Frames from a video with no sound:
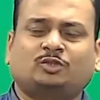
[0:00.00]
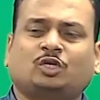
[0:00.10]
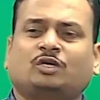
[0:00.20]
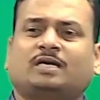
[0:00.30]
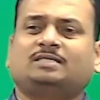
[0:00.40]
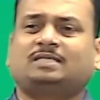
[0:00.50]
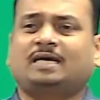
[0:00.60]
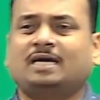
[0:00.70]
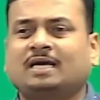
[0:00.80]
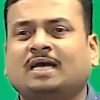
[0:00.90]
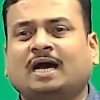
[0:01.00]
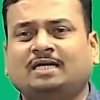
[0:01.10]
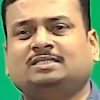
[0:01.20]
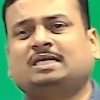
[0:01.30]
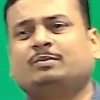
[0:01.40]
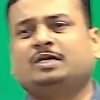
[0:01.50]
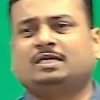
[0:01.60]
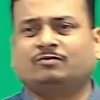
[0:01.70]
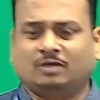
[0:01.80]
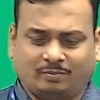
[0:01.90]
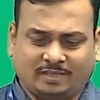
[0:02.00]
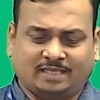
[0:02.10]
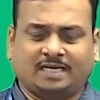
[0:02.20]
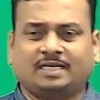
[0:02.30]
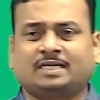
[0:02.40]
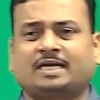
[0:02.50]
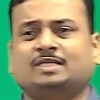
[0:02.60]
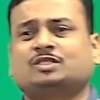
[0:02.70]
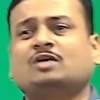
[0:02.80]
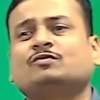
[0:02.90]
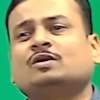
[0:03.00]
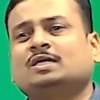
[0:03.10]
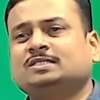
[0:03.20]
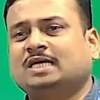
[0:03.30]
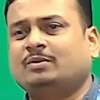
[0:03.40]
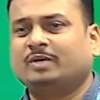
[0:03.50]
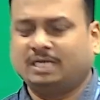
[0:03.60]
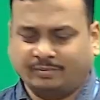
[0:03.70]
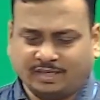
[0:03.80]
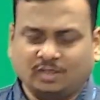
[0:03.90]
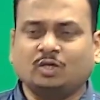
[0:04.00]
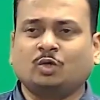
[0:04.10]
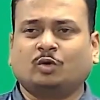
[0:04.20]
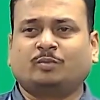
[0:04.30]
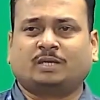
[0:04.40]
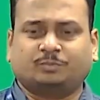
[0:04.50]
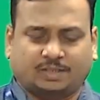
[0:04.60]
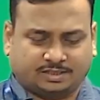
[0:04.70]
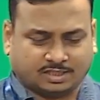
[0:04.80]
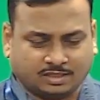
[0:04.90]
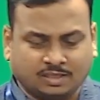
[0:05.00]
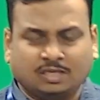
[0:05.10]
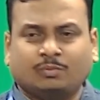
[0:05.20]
So you can say instability will be there in case of germanium at room temperature.